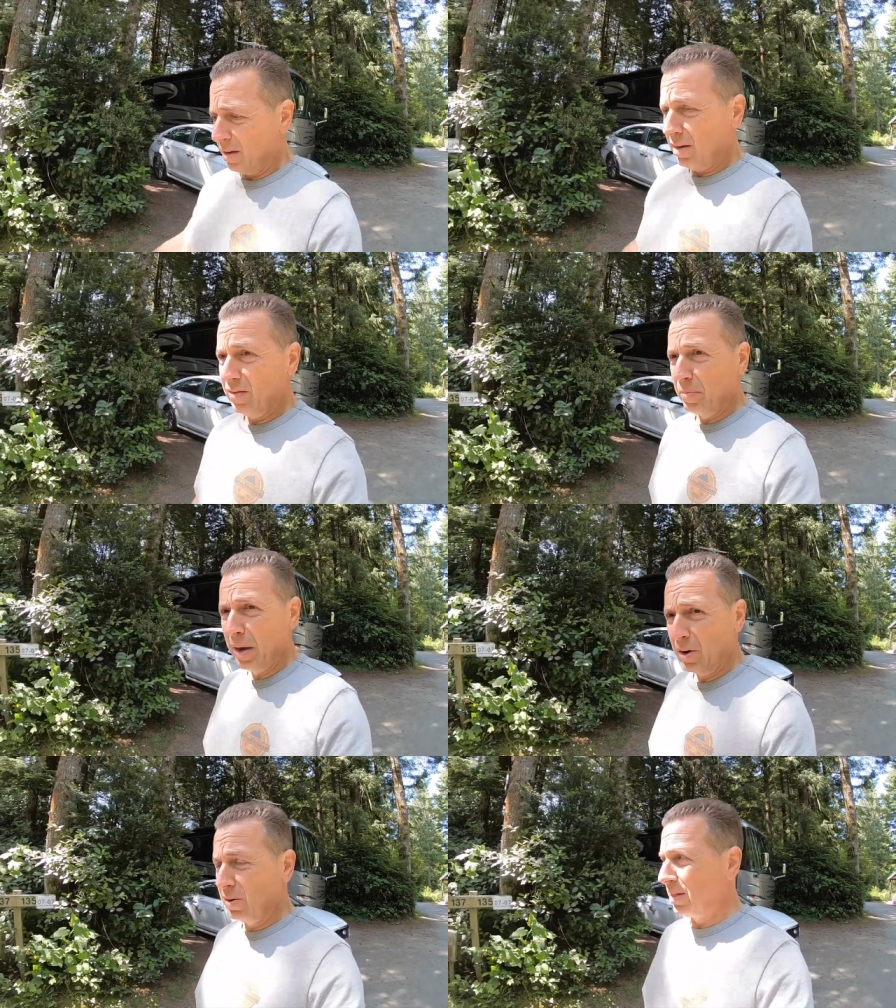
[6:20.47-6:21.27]
lives
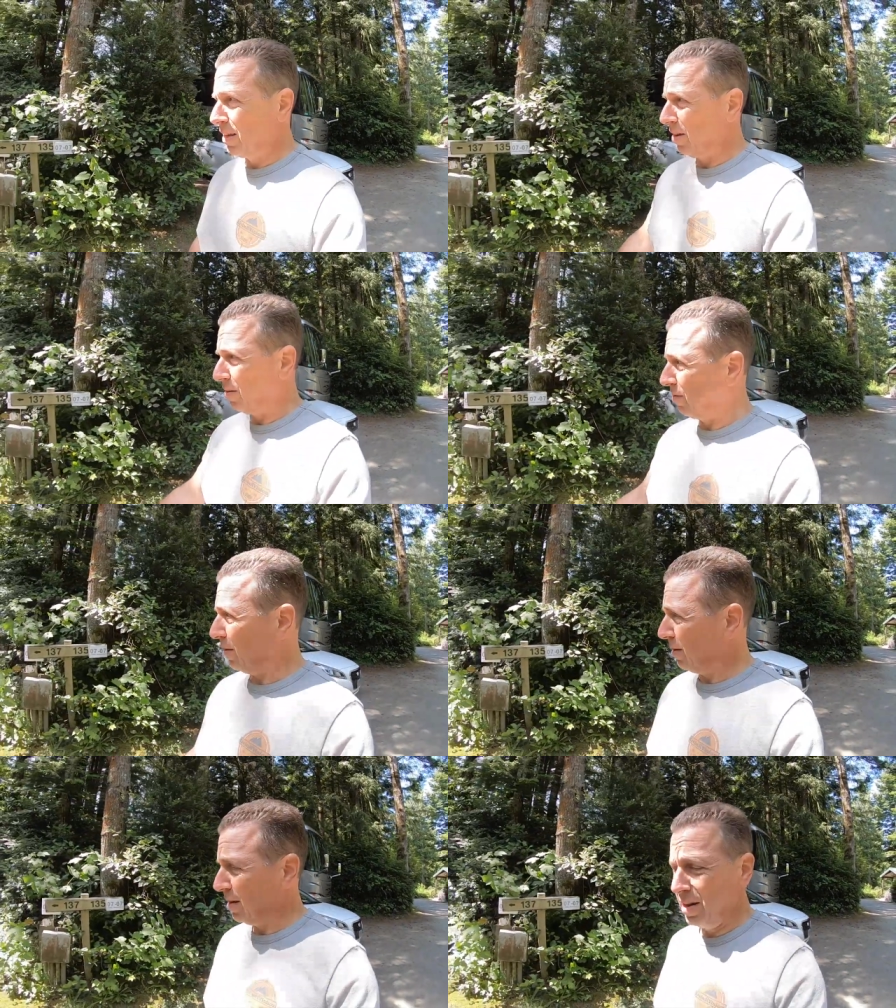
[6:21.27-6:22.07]
by herself,
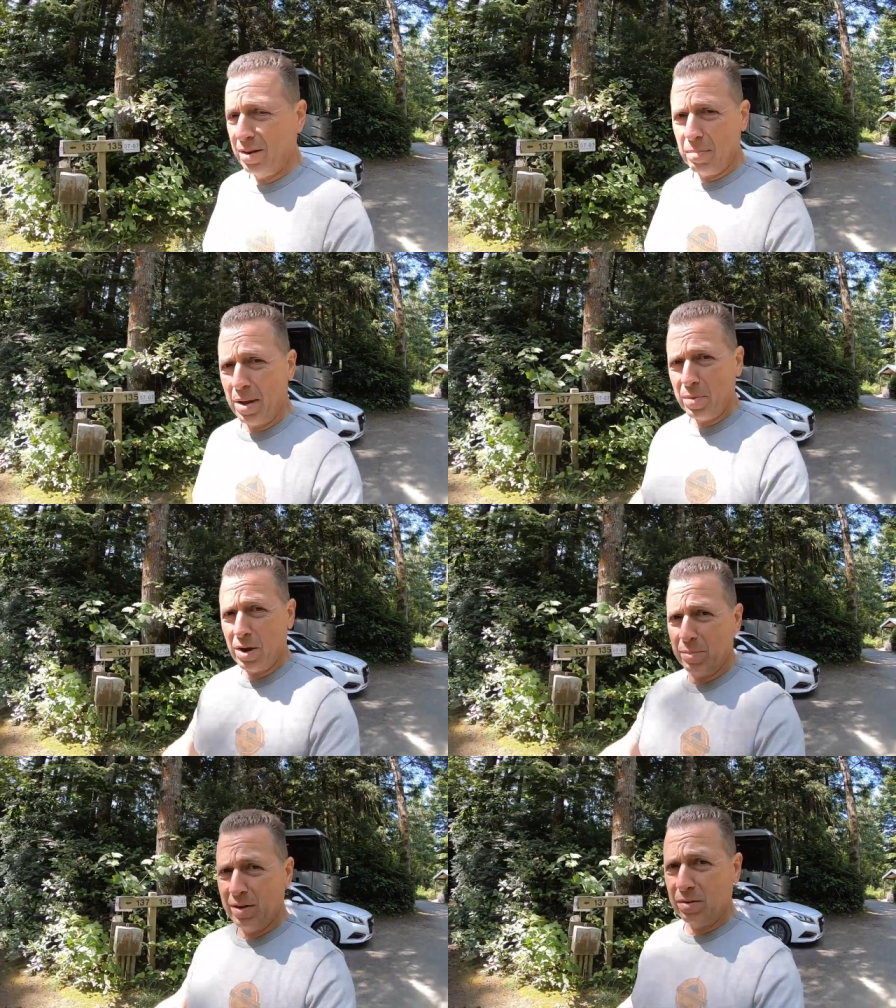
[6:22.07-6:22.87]
and my
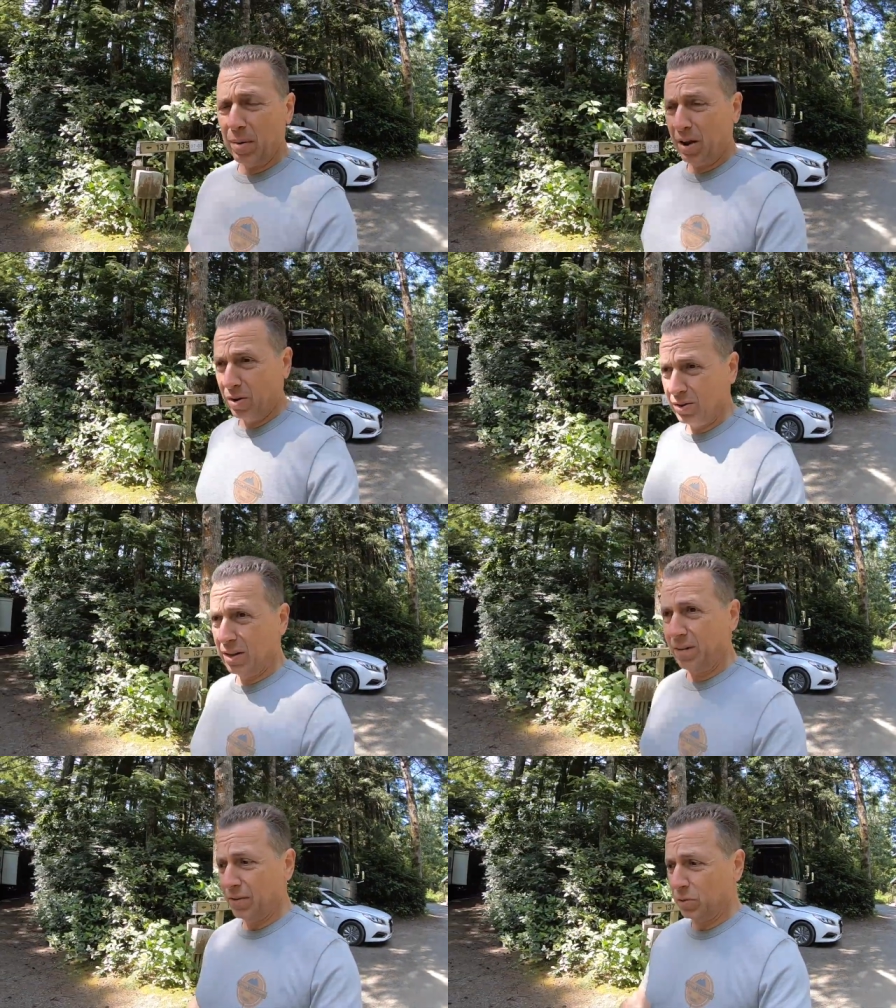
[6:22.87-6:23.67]
mom lives by
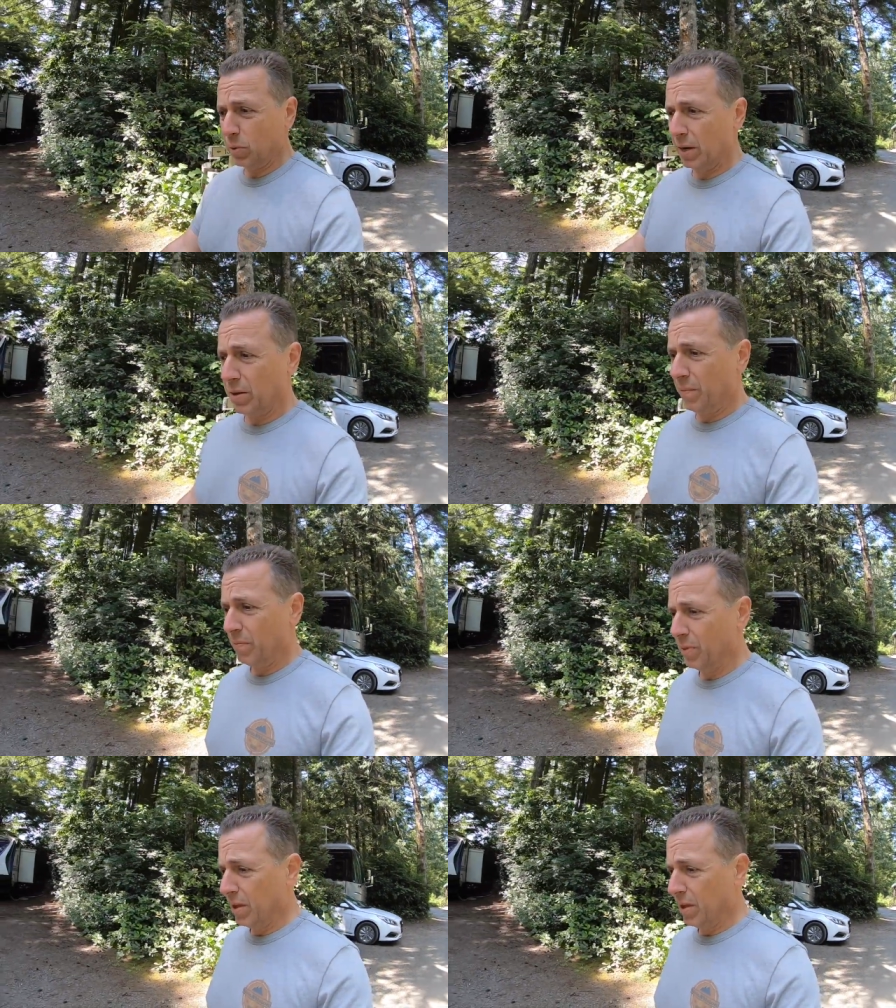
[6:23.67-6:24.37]
herself as well,